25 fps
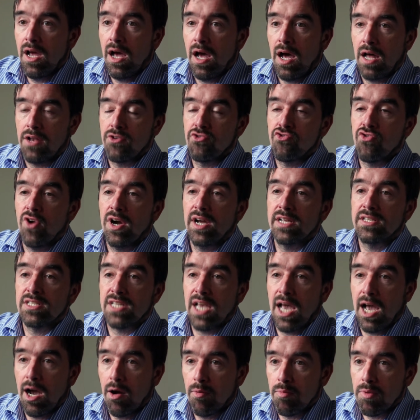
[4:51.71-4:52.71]
and trying to
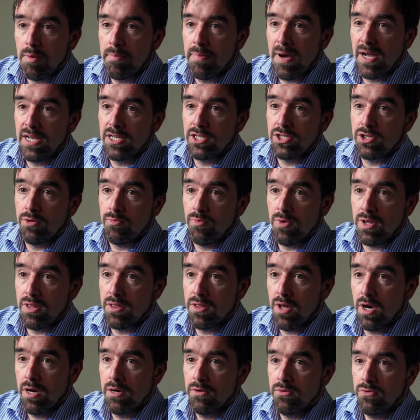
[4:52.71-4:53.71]
help the patient with
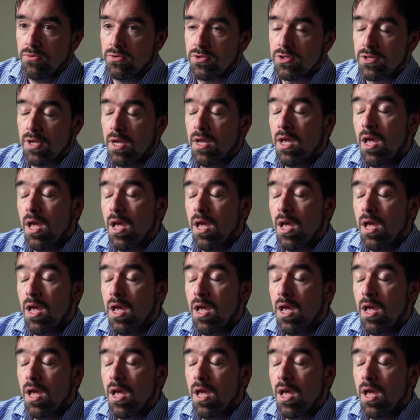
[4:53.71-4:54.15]
those.